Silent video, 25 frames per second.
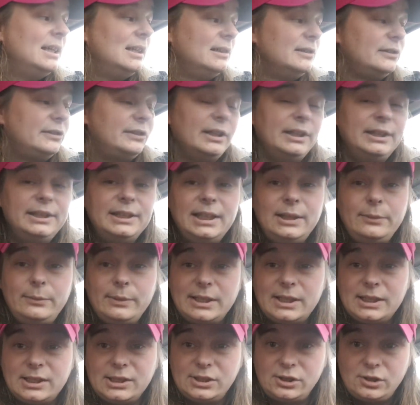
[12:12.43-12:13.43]
Sunday we're
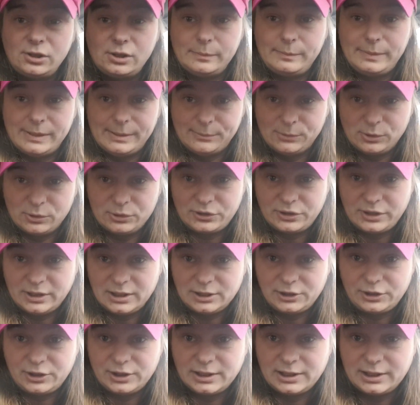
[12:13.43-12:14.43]
going to do a bit more
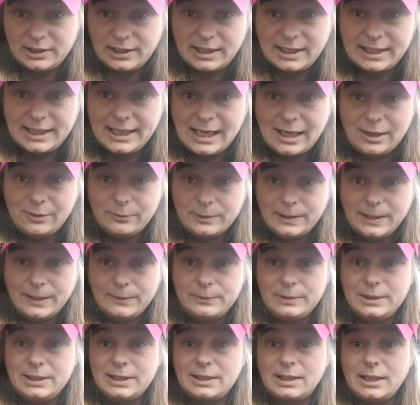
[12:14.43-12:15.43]
searching of the canal
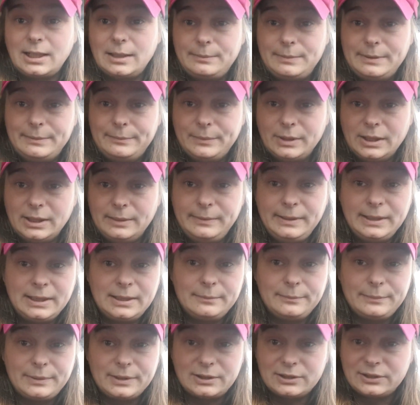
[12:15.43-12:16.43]
network up in
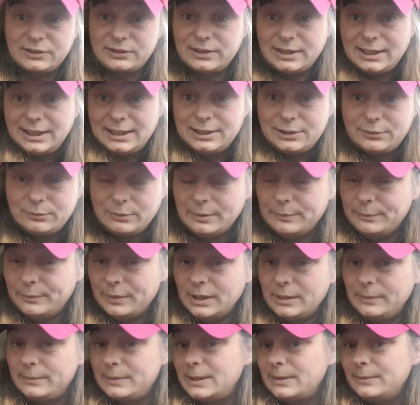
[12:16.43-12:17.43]
Birmingham, because seeing as we're in
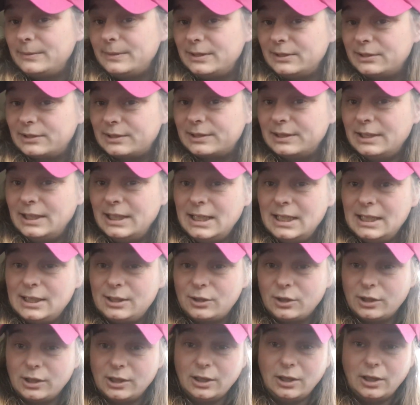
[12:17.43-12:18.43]
Birmingham and it's
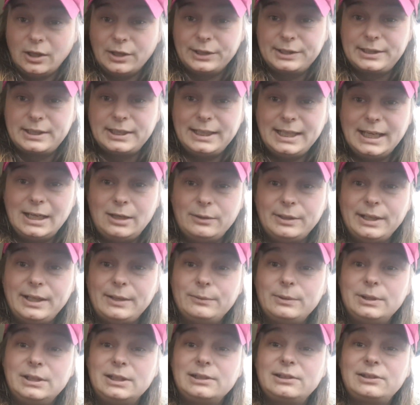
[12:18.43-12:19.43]
got a lot of canal
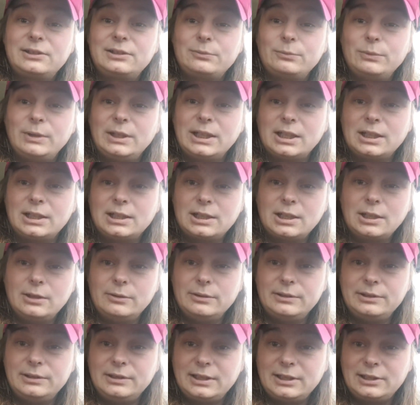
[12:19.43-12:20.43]
networks, we're going to go
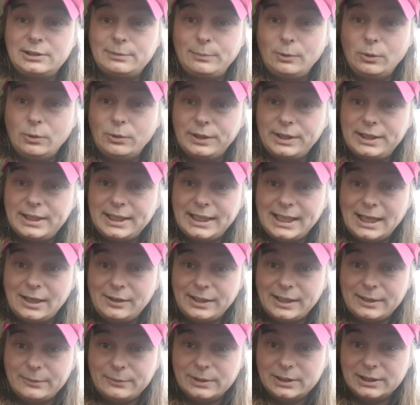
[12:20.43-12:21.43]
and explore the canal
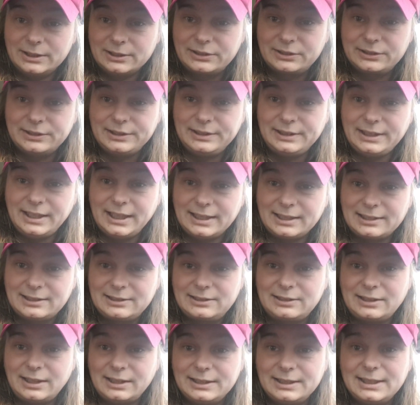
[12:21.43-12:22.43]
networks
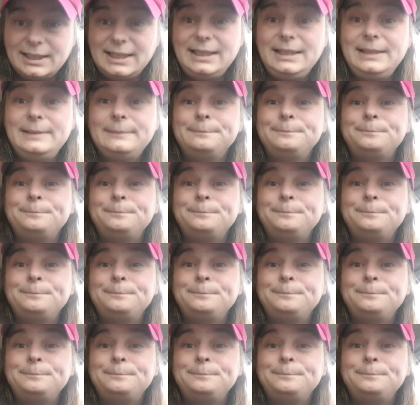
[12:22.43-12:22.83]
next Sunday.